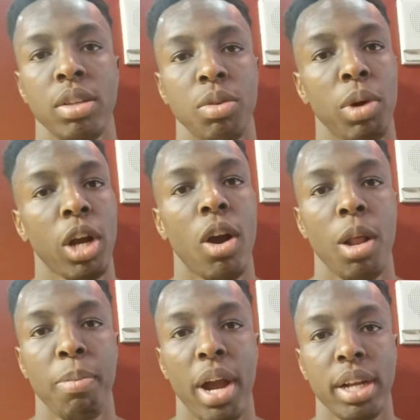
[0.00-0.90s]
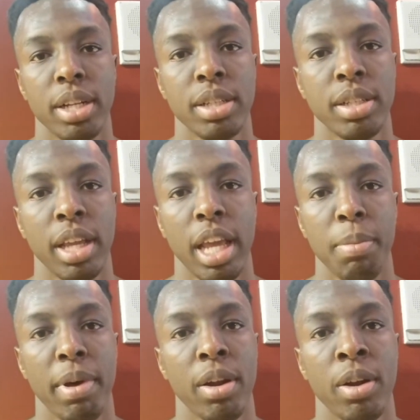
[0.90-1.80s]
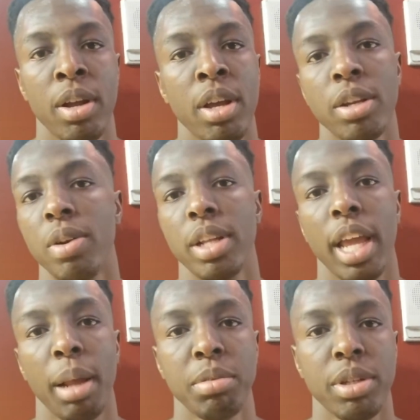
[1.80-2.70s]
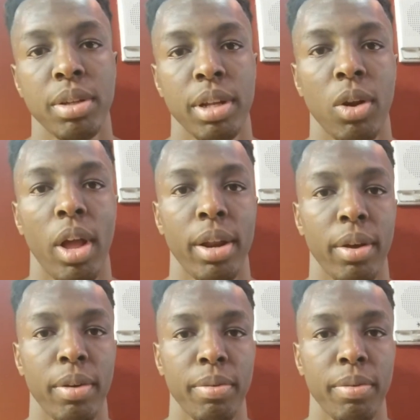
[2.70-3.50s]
Working hard at practice and getting better during the games in Orlando.